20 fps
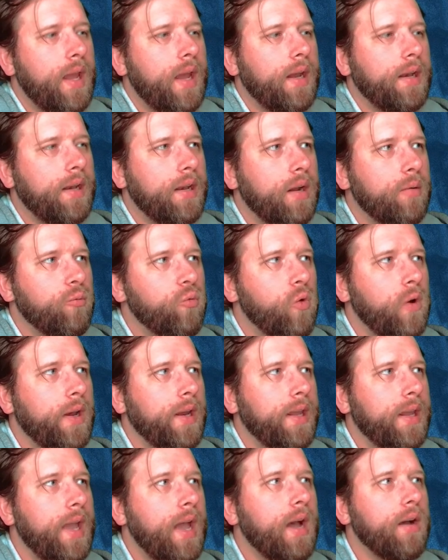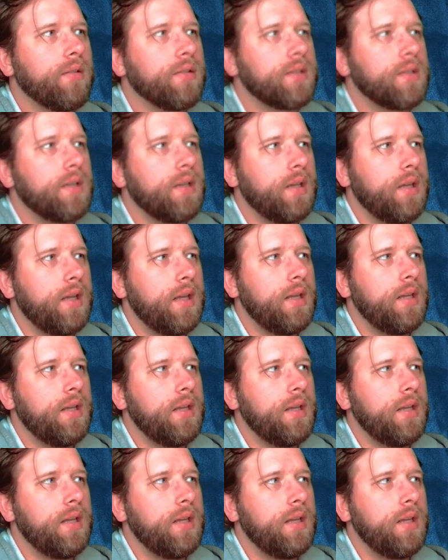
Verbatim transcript: ended up winning out uh,